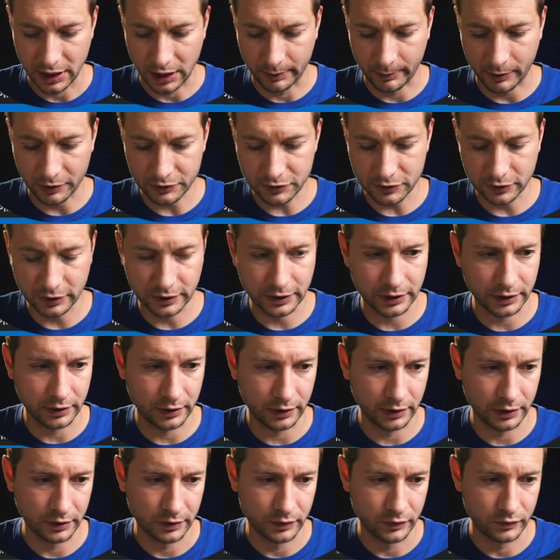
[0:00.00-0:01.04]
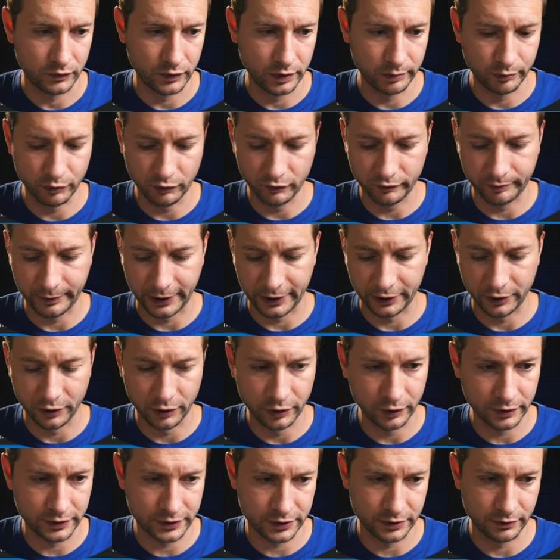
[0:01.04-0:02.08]
I'm also gonna remove my
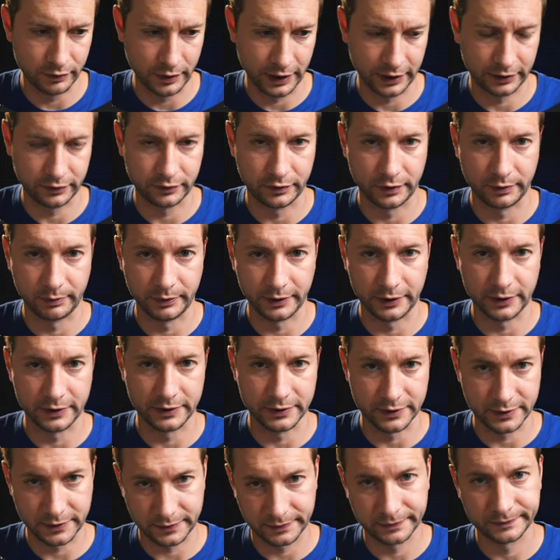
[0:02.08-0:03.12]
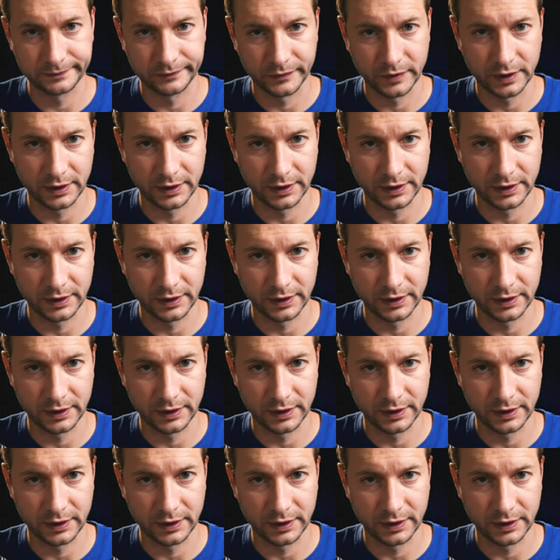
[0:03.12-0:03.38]
hooks directory because